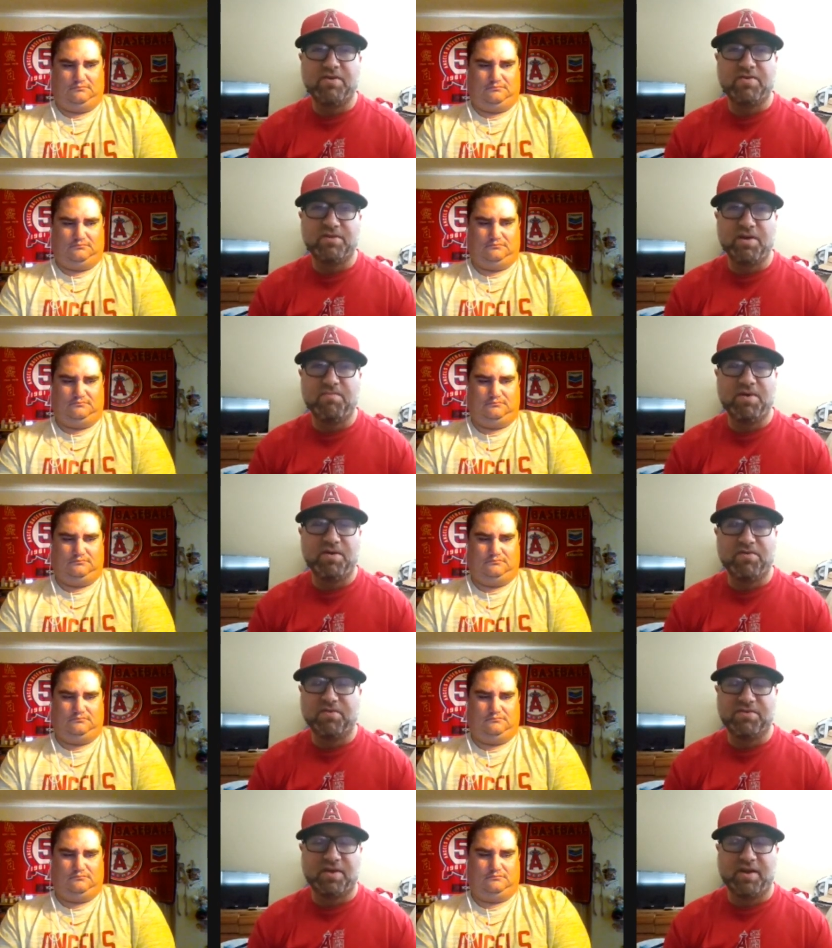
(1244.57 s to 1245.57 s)
Speaker 1: or something
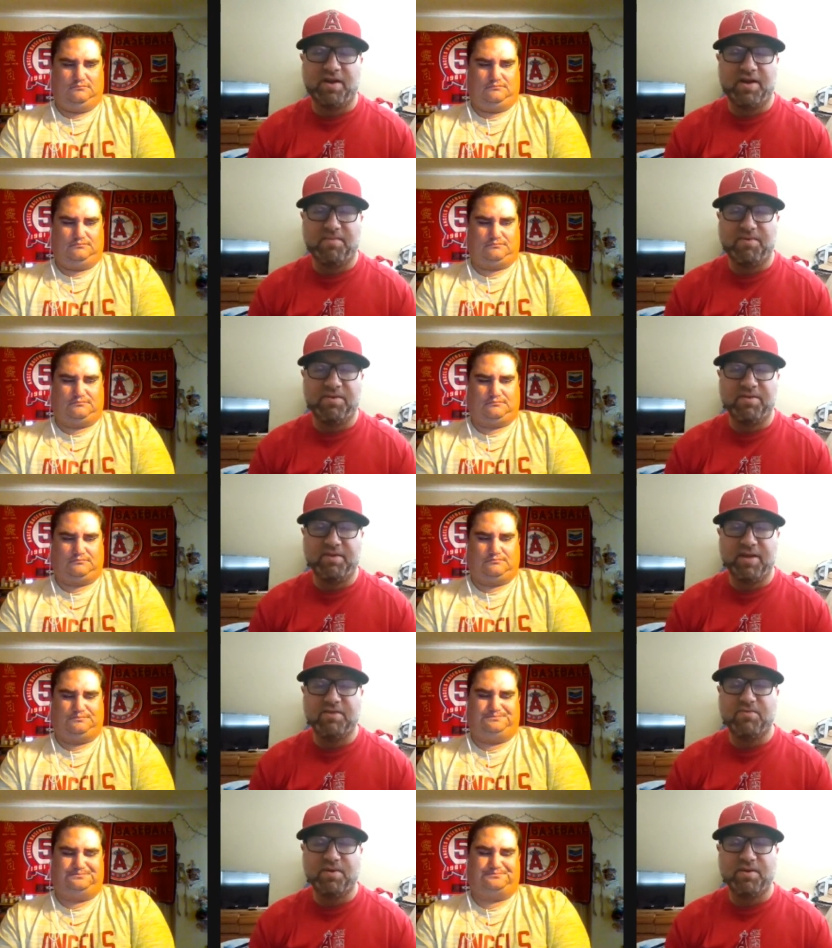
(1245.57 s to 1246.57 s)
else is going to happen.
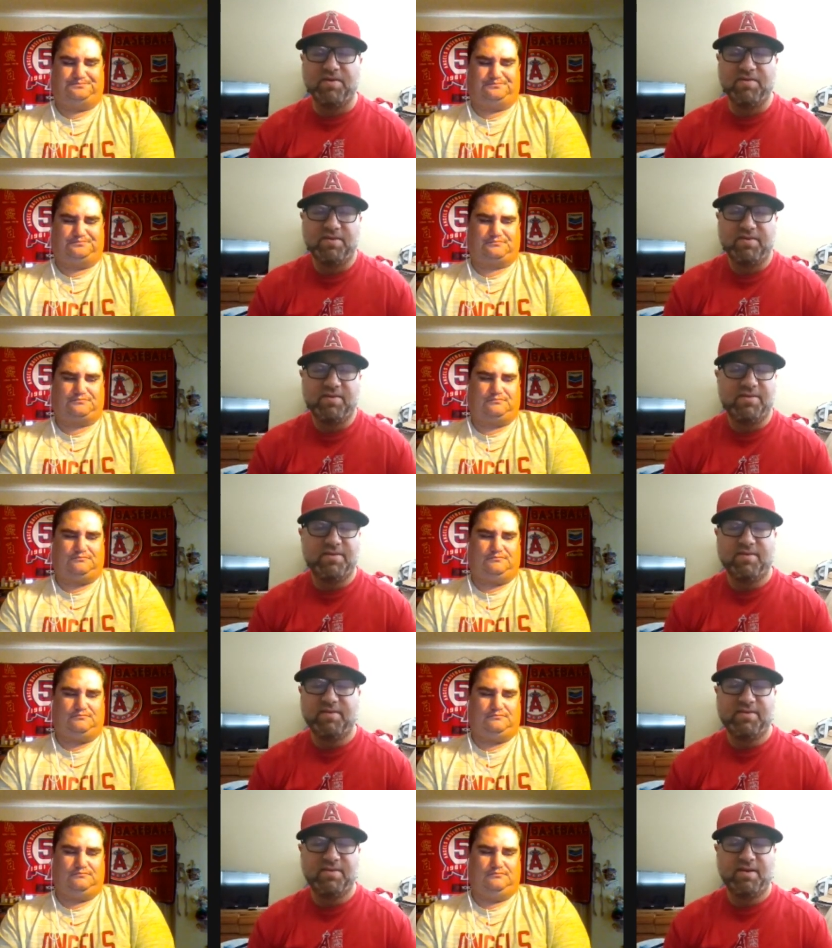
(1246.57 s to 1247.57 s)
That's what it.
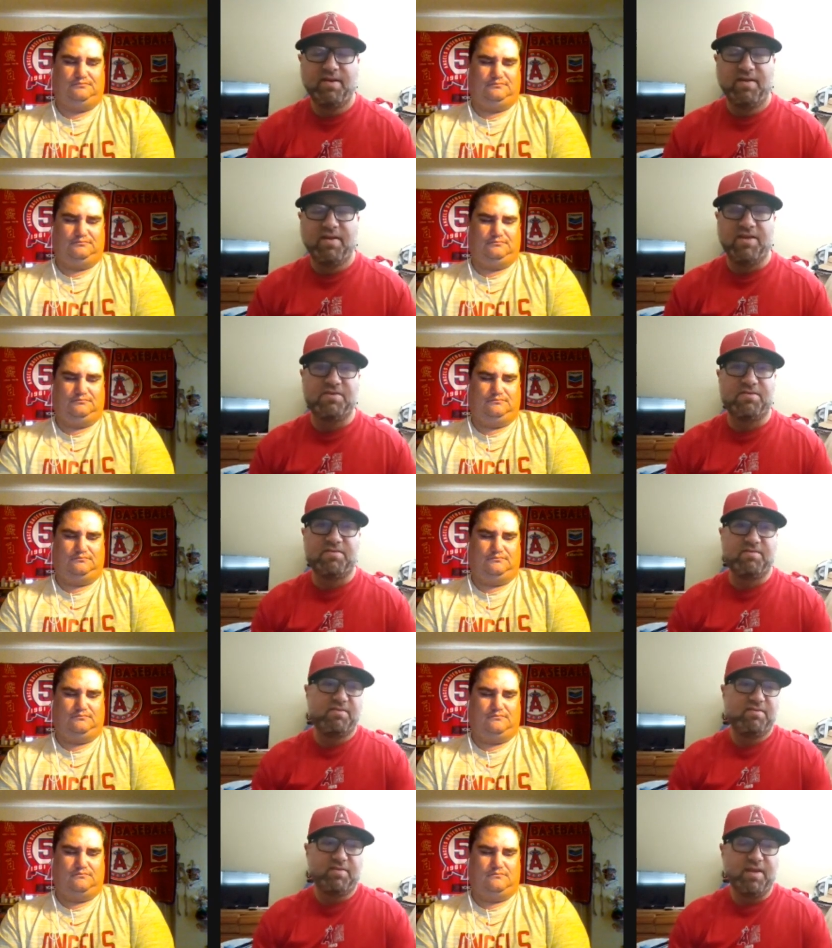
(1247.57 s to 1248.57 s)
That's
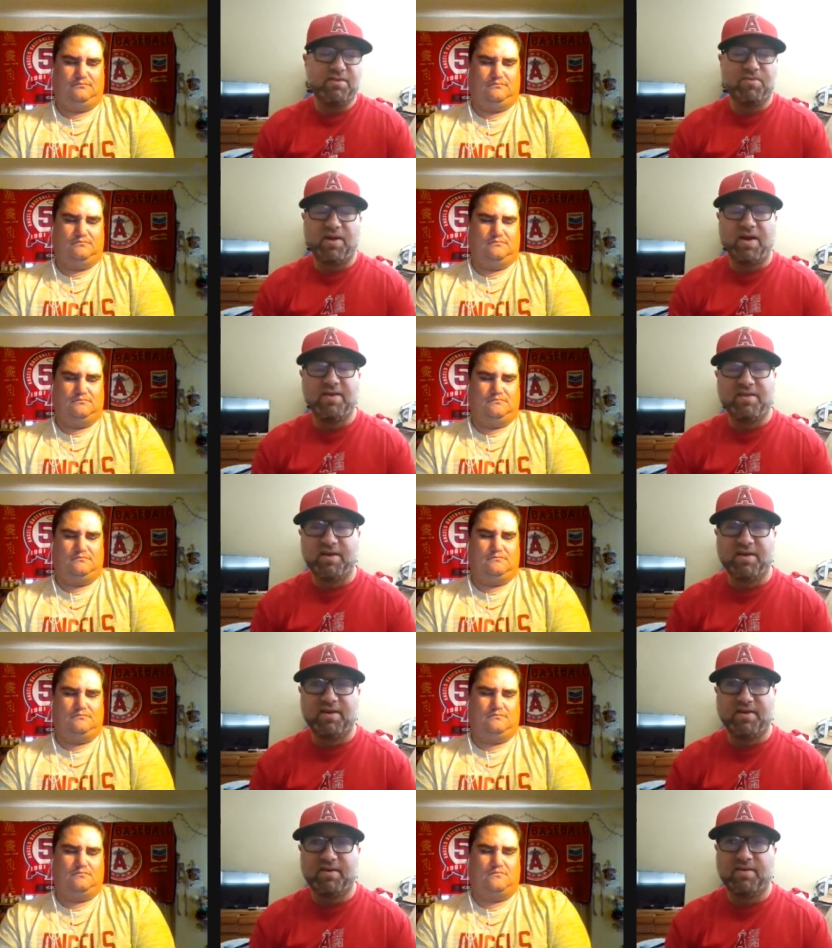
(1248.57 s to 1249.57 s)
that's what I
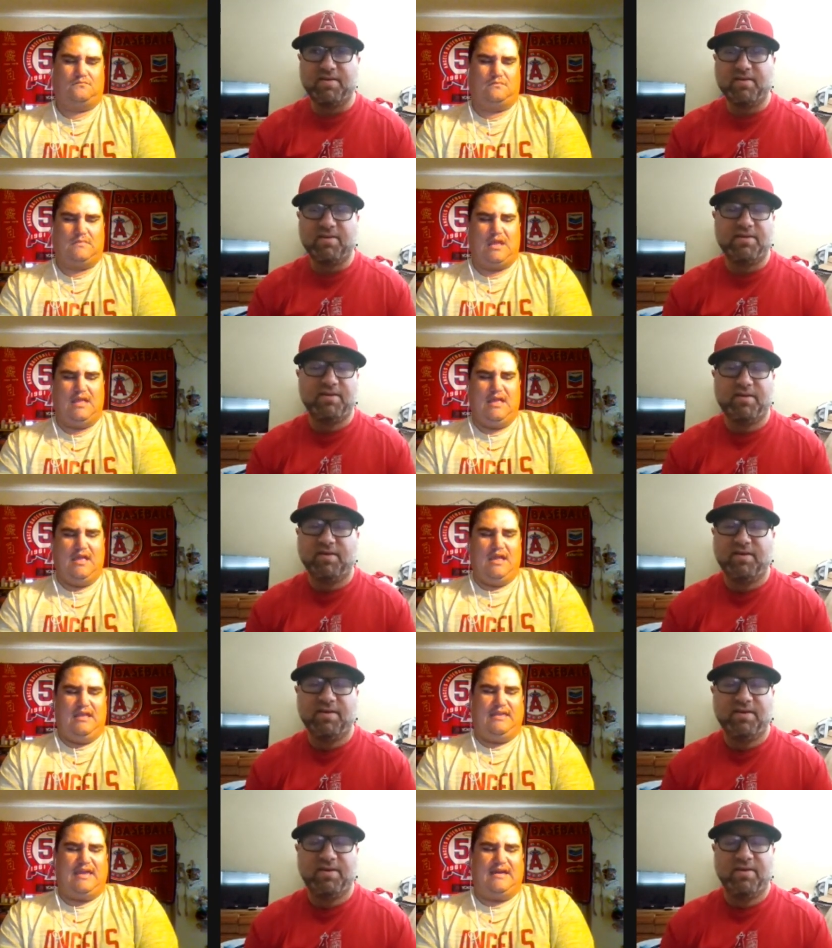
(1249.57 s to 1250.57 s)
think.
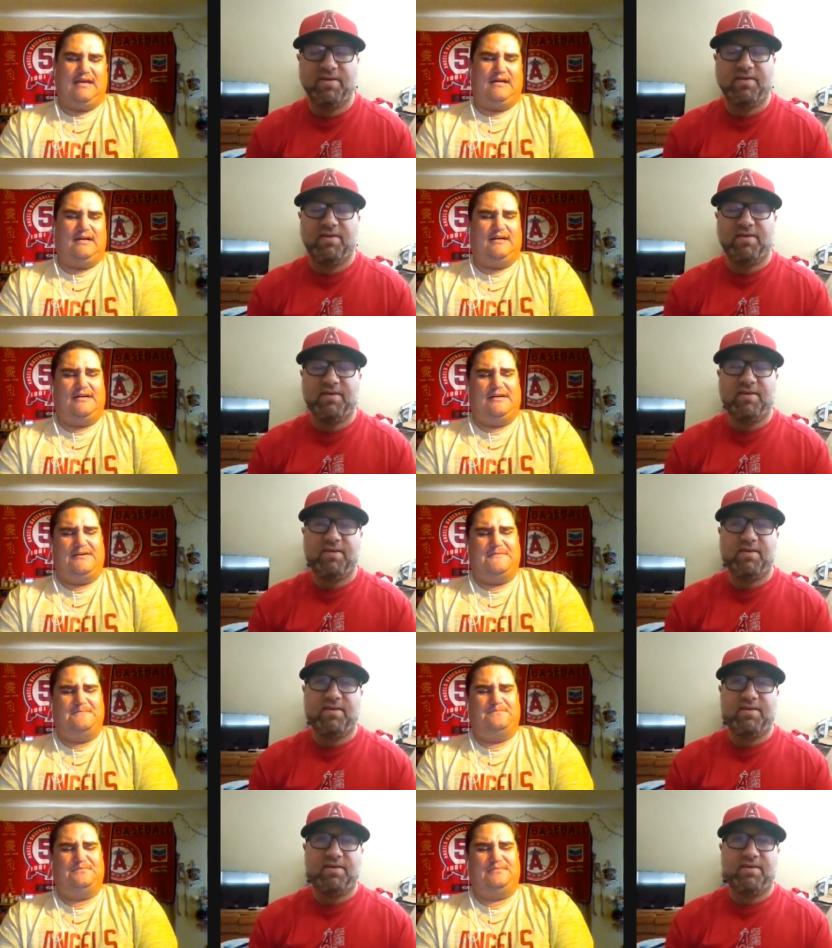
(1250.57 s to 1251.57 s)
Speaker 2: Yeah.
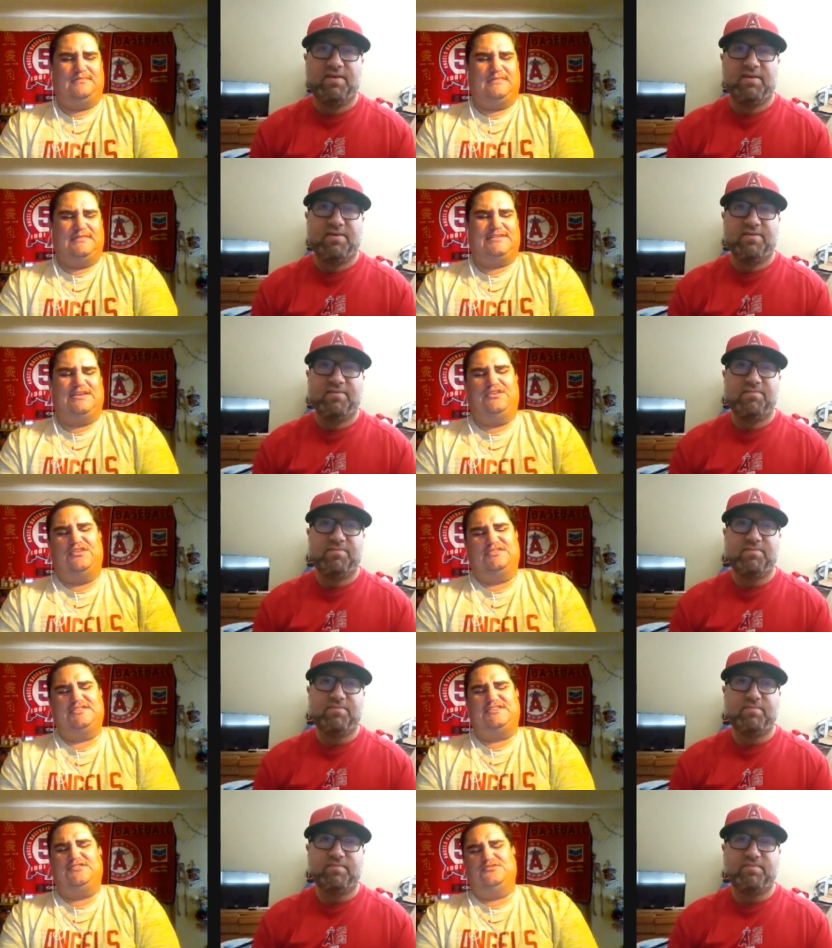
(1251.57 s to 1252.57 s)
Um. So and
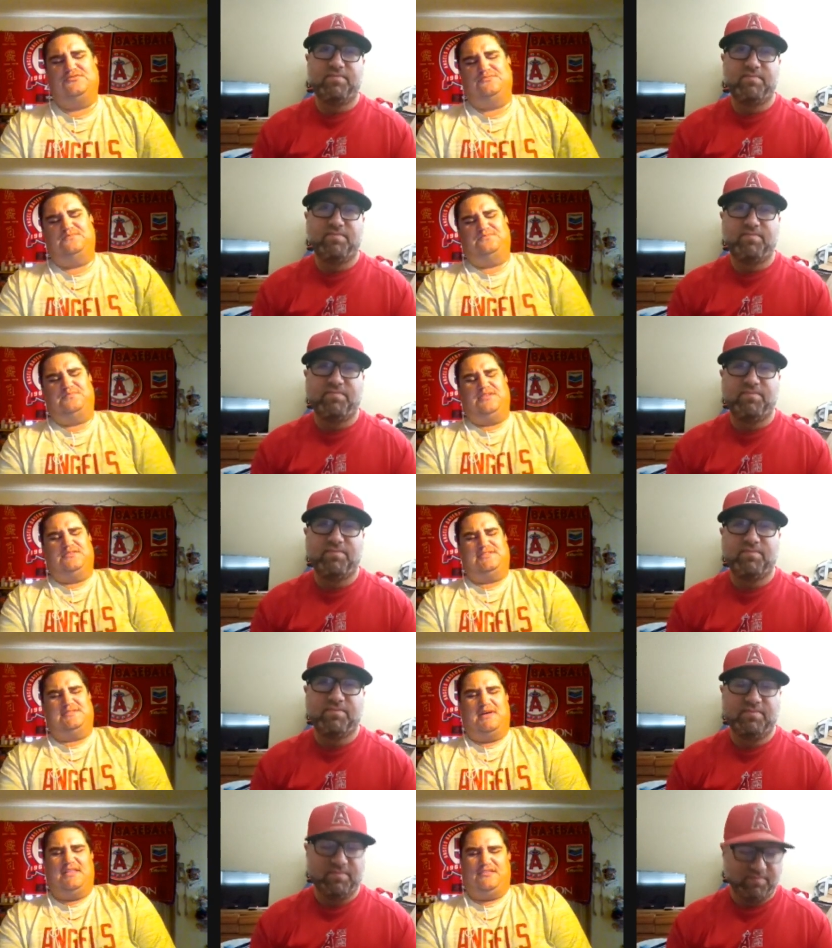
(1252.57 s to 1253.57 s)
also there was
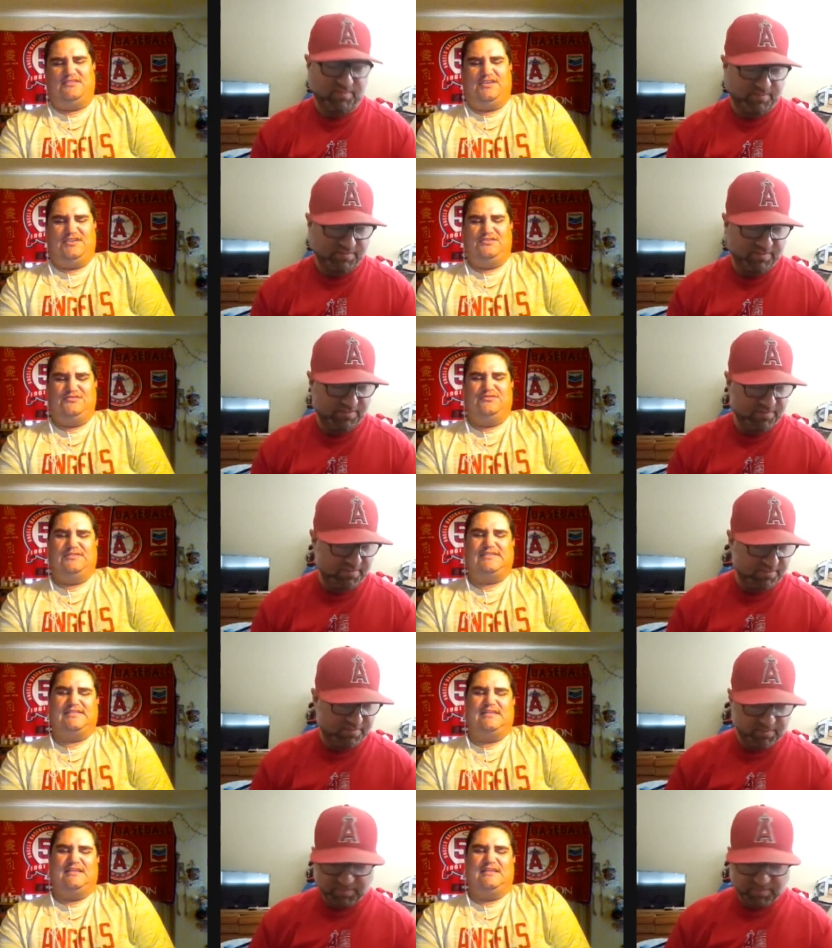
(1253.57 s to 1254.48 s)
some other news